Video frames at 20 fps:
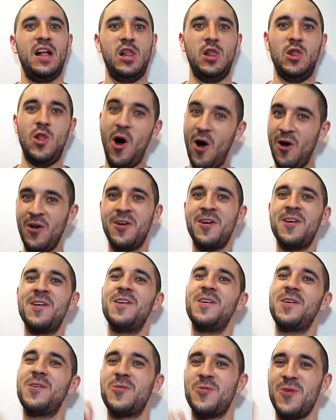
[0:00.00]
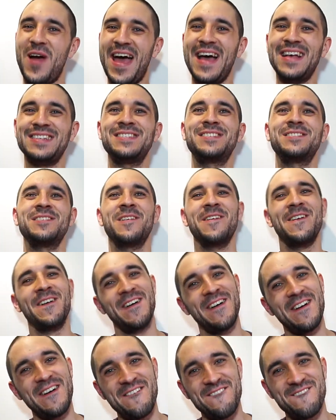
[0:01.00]
Longer,
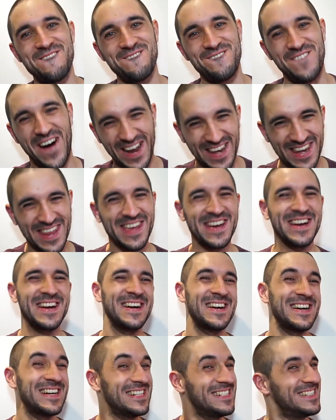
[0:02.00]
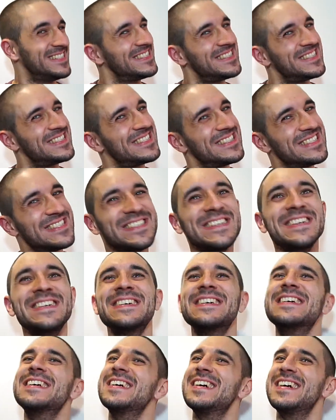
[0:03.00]
crasser, funnier.
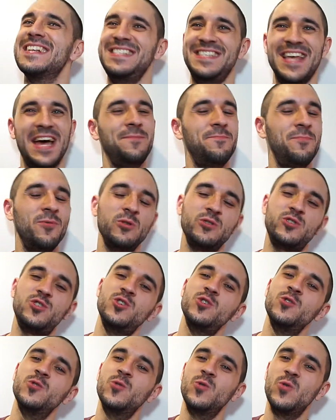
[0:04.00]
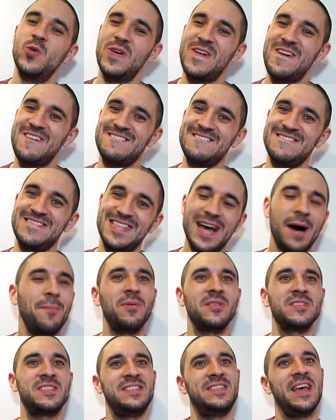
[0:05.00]
Deadpool 2
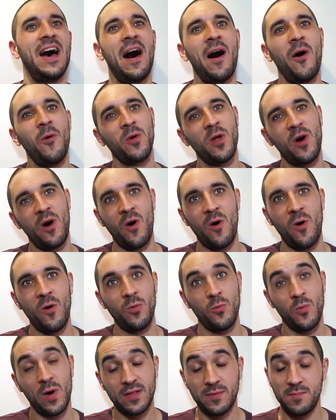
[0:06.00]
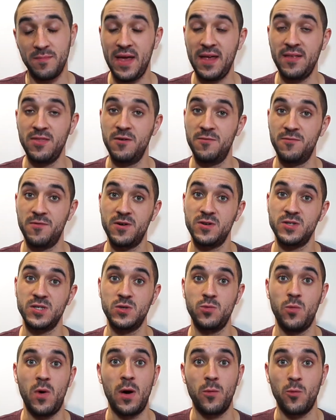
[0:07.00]
doubles down on what made the
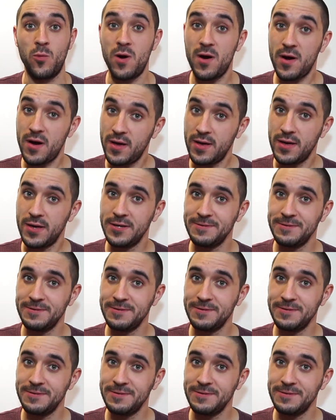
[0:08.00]
first one work.